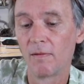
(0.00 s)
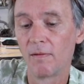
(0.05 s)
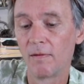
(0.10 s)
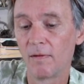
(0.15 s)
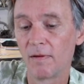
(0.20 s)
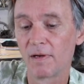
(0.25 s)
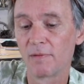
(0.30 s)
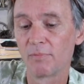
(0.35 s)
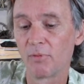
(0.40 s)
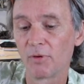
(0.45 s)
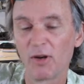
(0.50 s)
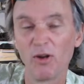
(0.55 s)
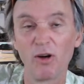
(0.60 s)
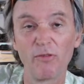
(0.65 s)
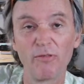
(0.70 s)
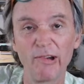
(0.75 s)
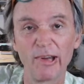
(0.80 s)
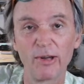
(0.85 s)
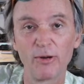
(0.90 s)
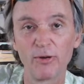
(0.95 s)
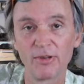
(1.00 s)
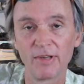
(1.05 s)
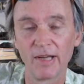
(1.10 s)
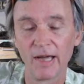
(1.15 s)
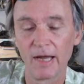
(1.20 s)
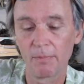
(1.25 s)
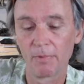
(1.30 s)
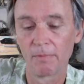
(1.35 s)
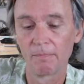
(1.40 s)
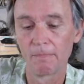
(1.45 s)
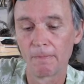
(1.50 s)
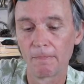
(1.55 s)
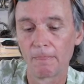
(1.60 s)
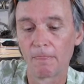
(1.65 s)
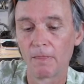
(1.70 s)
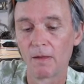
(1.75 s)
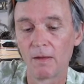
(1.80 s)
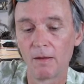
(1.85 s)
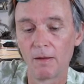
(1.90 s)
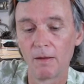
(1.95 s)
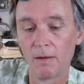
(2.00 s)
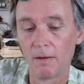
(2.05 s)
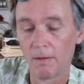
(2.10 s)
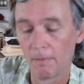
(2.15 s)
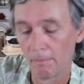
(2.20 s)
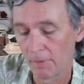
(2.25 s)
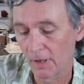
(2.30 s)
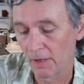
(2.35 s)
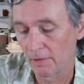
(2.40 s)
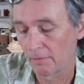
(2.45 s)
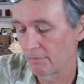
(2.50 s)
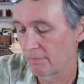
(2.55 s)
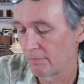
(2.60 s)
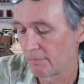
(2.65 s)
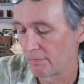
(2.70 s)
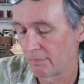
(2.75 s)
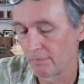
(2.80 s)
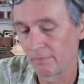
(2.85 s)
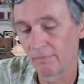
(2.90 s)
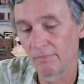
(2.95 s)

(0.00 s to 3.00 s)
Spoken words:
Probably not very good tape. But